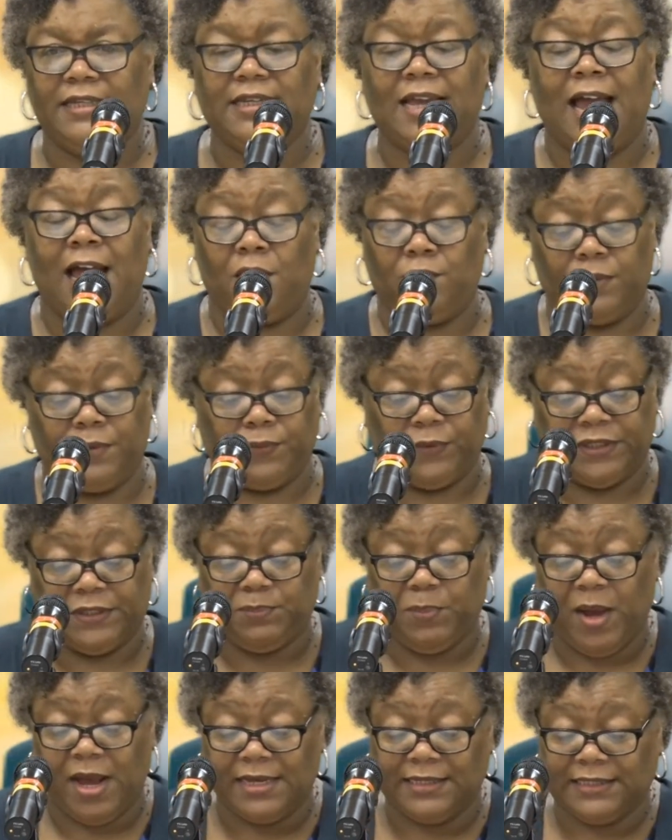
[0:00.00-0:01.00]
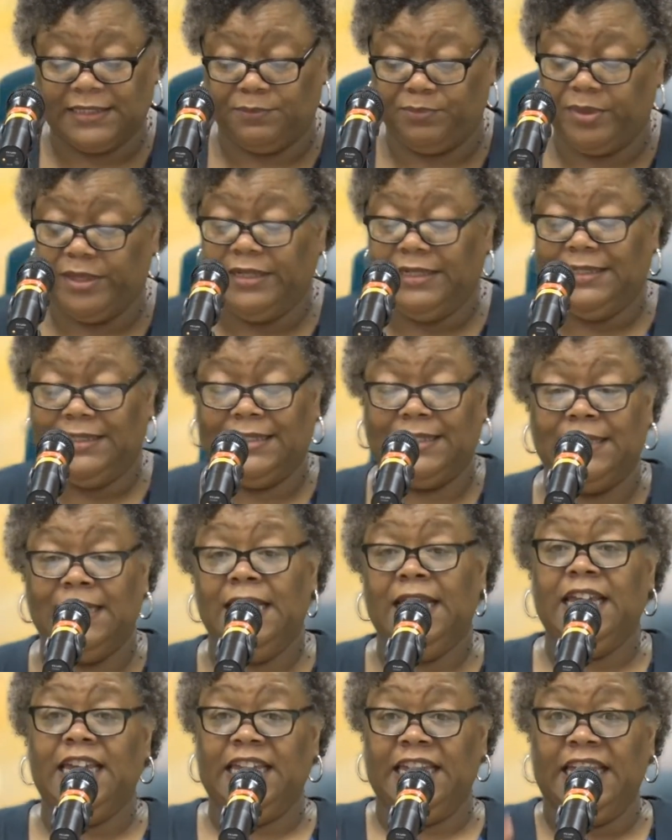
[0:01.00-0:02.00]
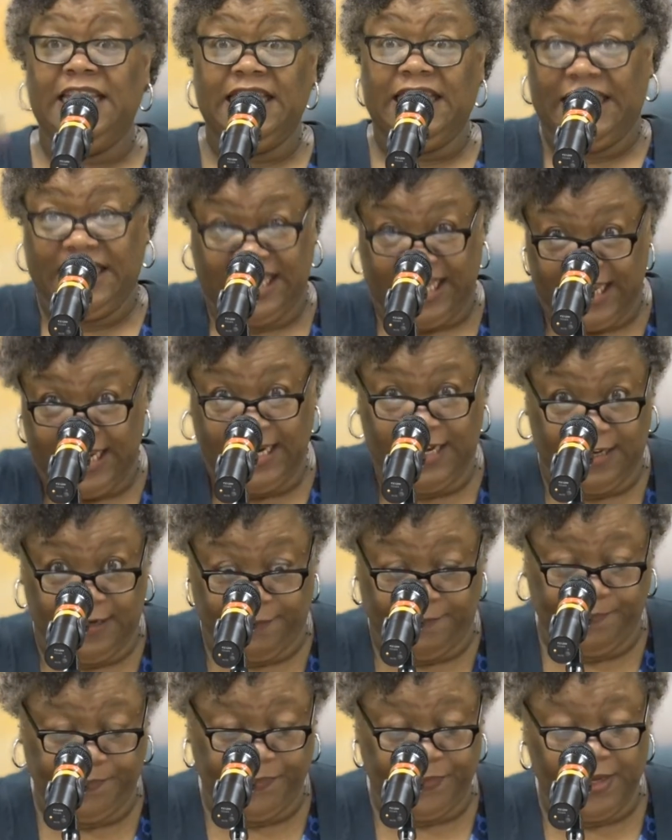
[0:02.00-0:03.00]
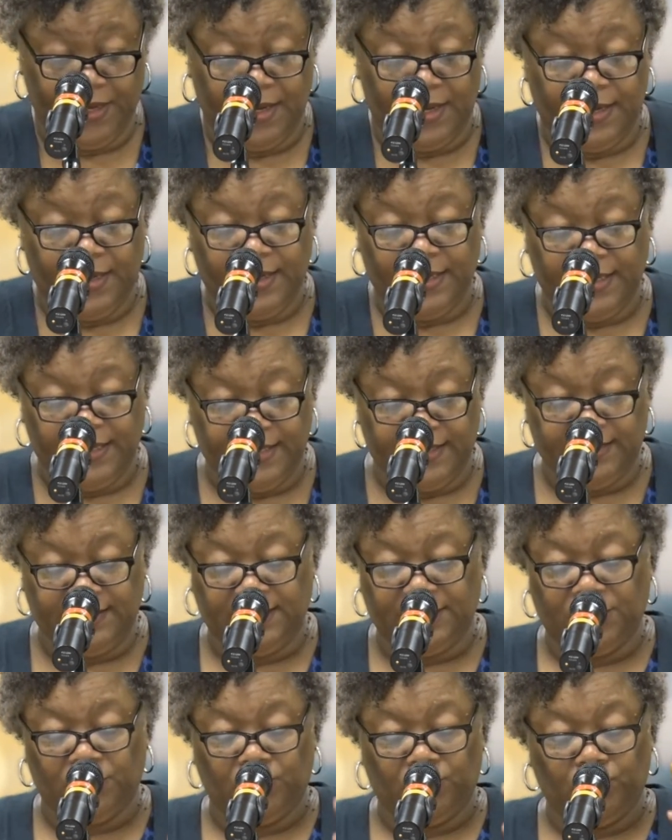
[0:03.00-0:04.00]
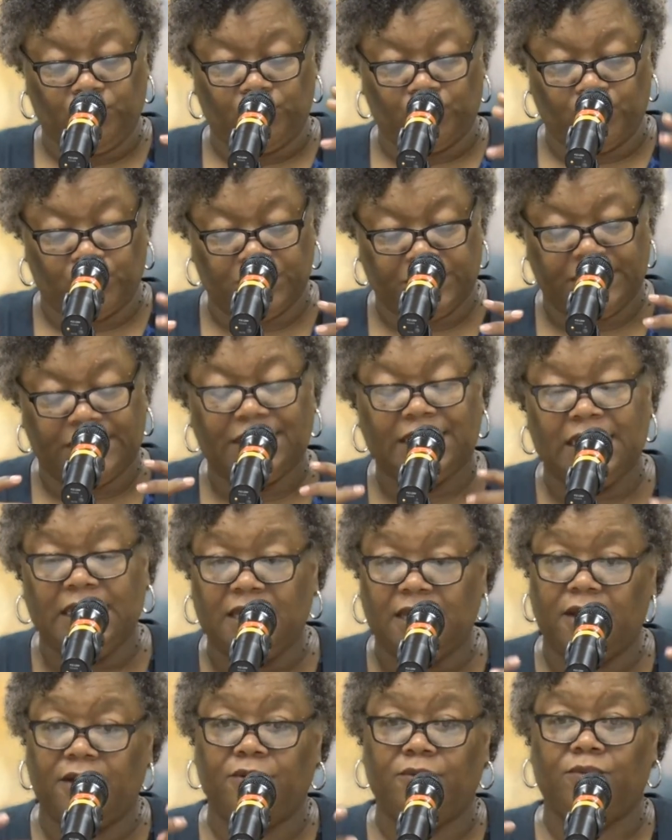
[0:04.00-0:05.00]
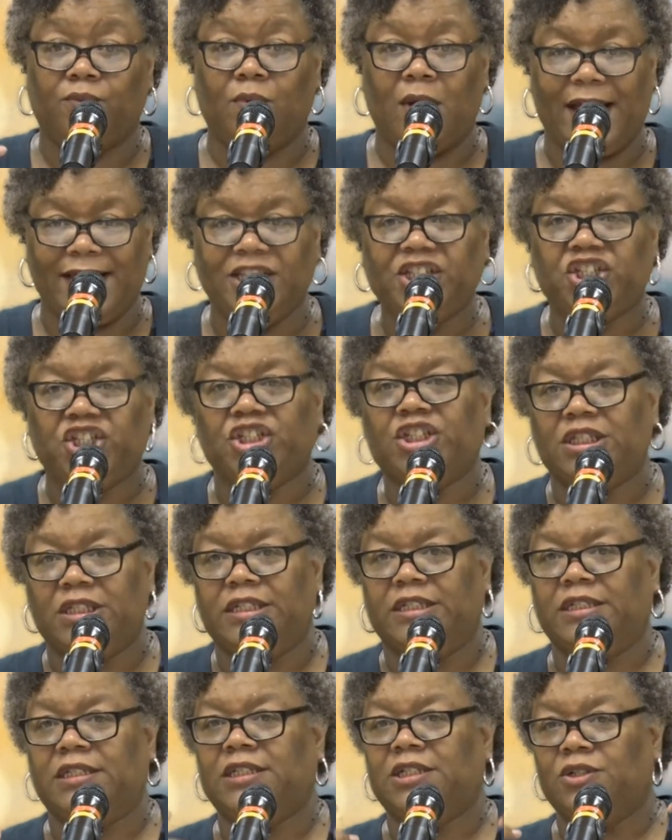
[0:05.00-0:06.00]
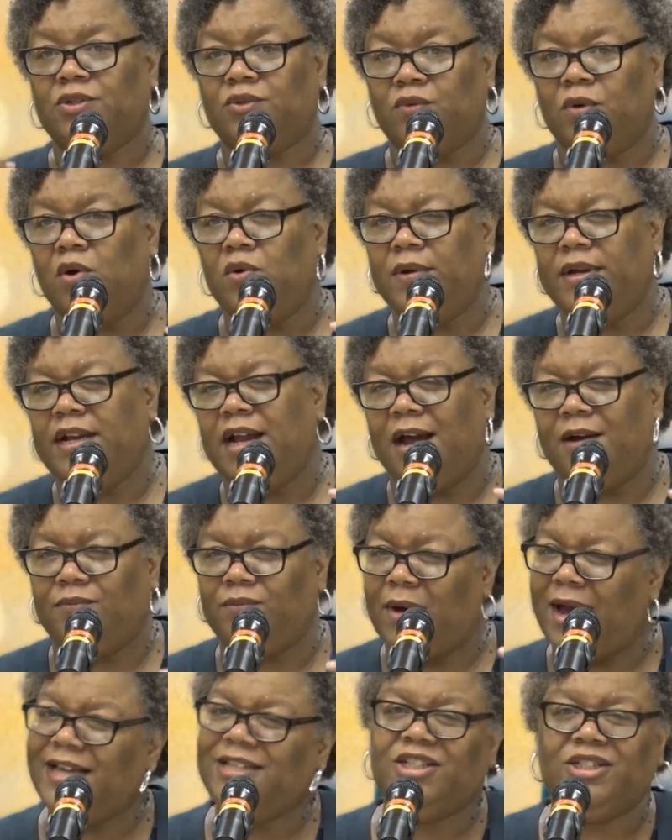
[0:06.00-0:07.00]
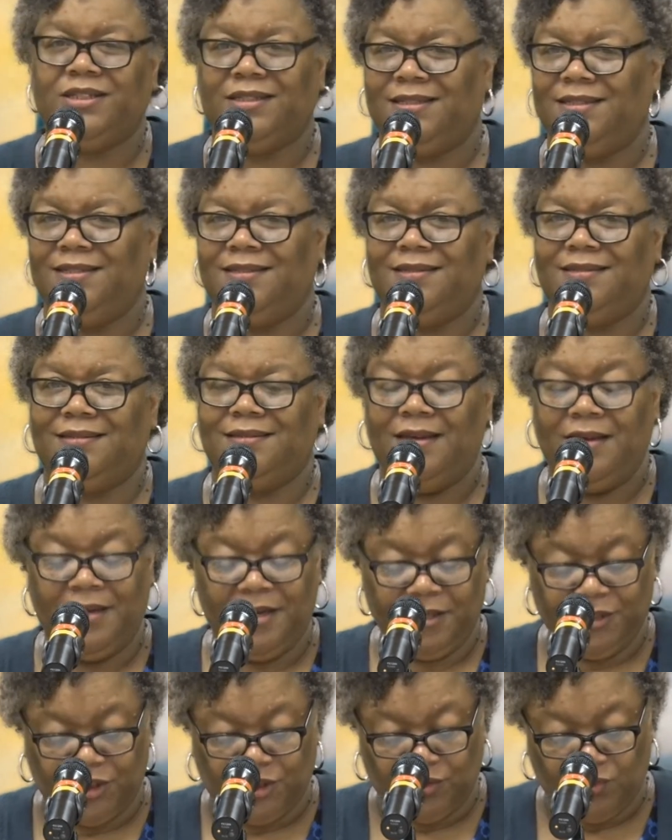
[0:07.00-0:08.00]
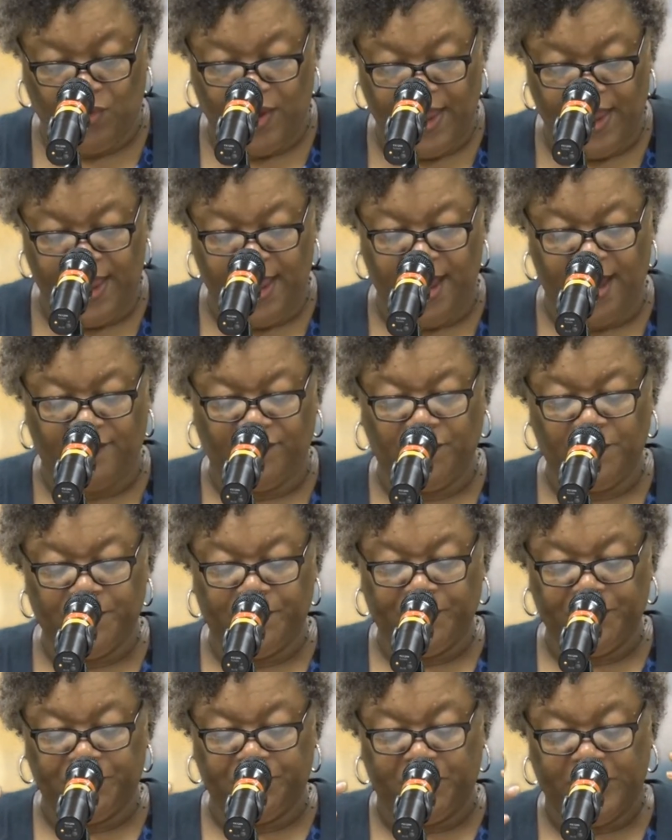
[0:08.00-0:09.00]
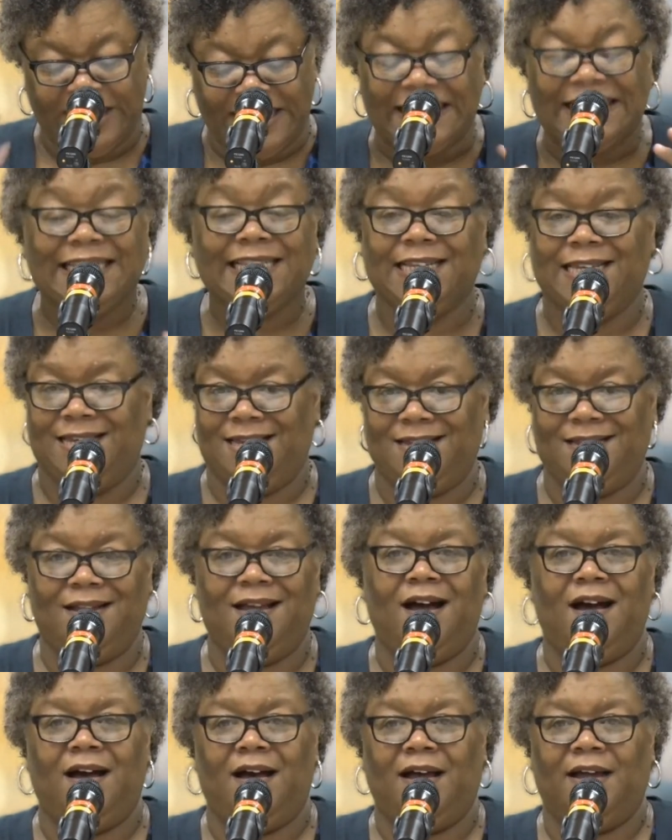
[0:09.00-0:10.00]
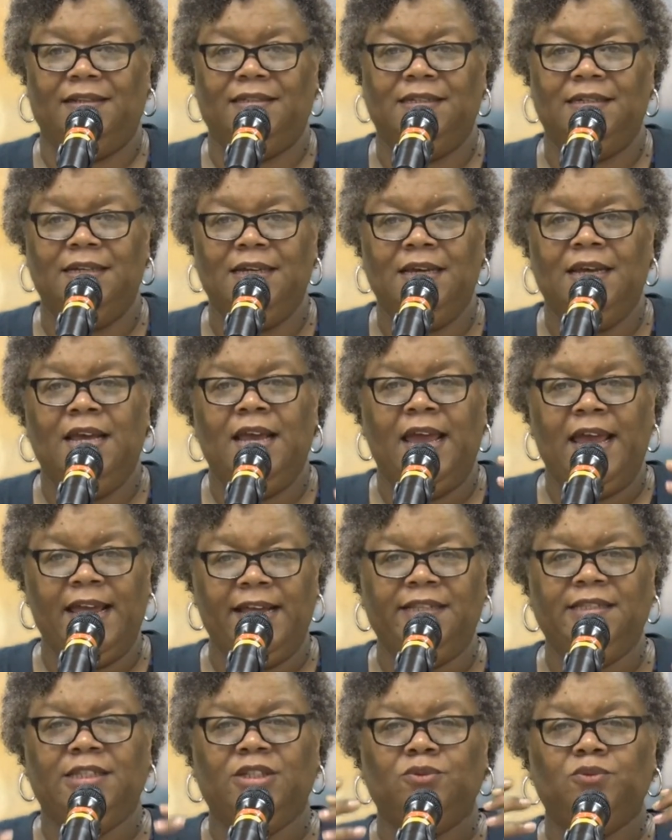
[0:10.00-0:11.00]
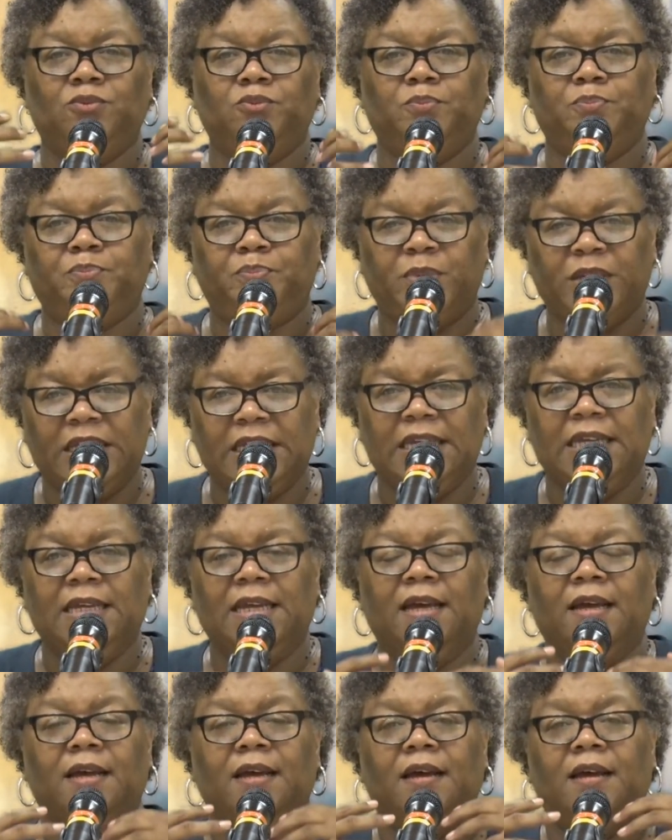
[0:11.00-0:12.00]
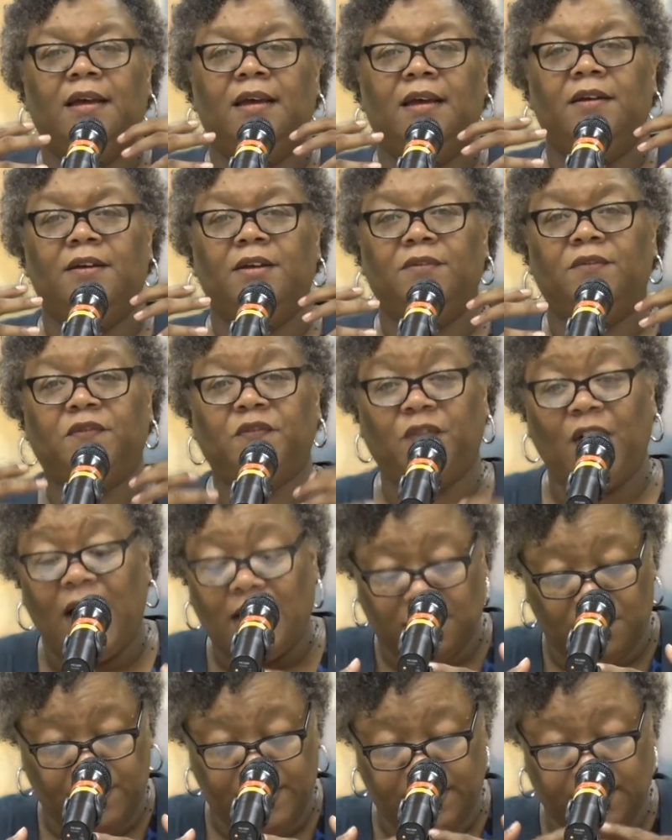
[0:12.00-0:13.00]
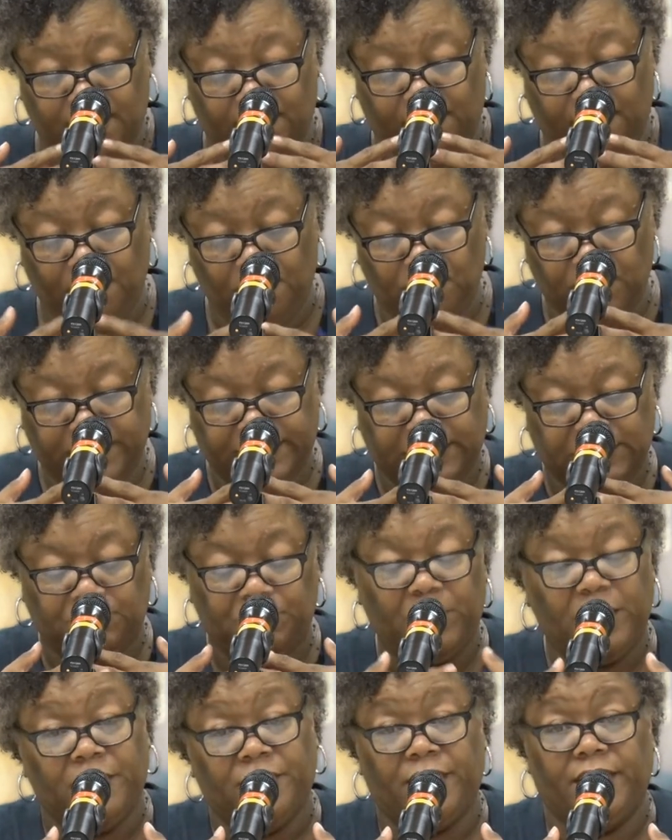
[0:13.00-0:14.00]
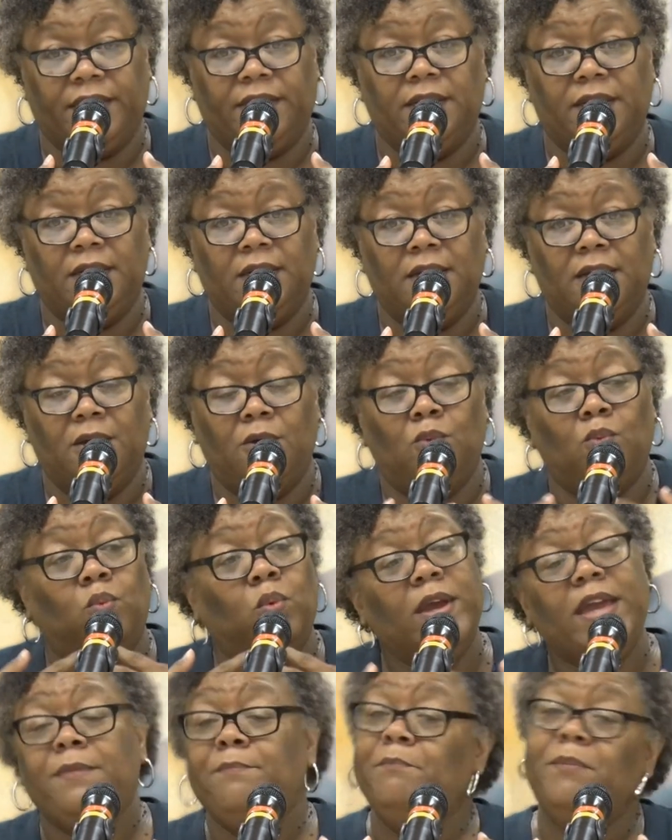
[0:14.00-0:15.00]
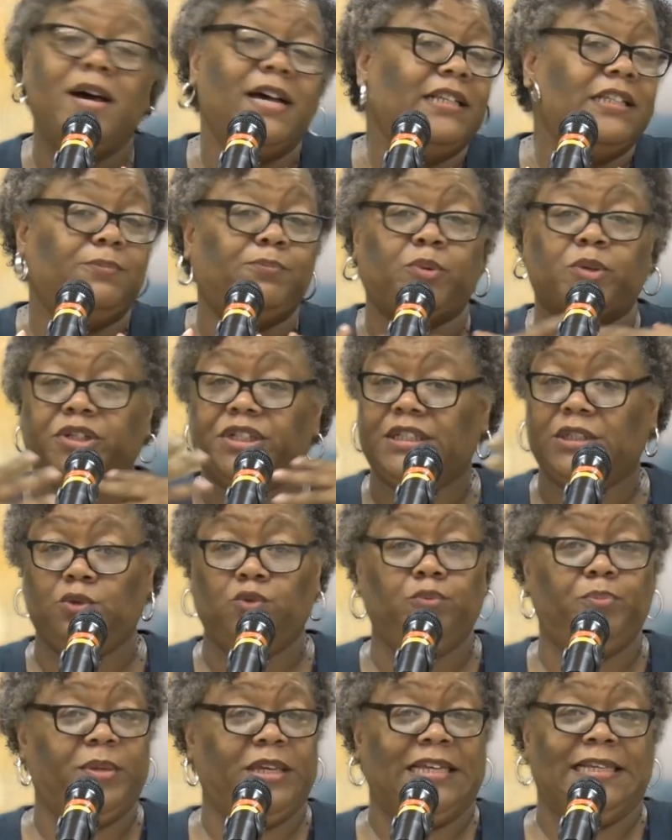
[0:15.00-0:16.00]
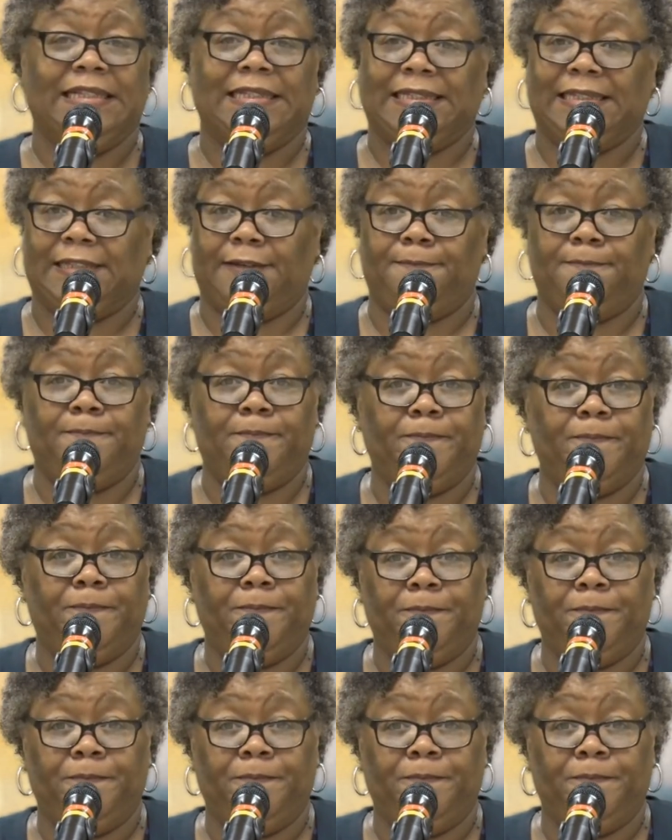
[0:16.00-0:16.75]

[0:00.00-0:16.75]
our responsibility in the kingdom is to seek righteousness, to grow in our righteousness, to have peace in God, and to be following the Holy Spirit. We must pursue peace.